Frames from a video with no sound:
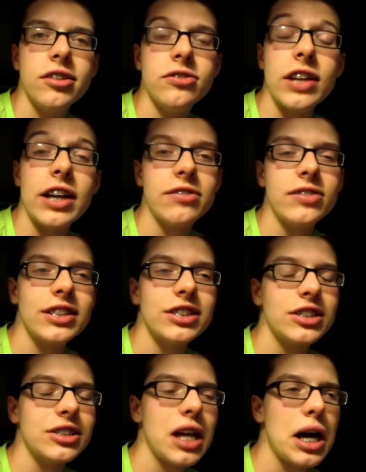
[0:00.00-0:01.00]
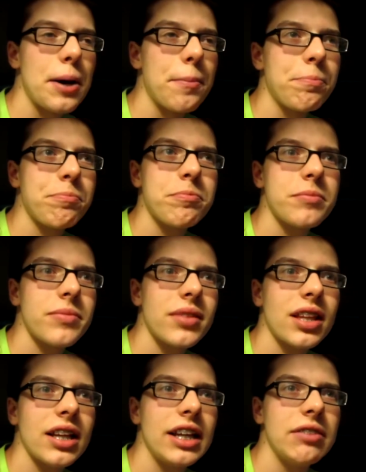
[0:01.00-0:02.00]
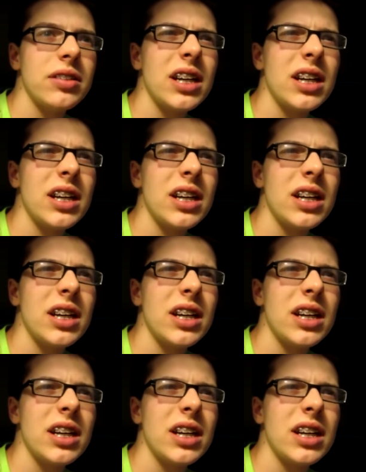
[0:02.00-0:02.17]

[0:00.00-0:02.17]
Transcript: Fan fiction, even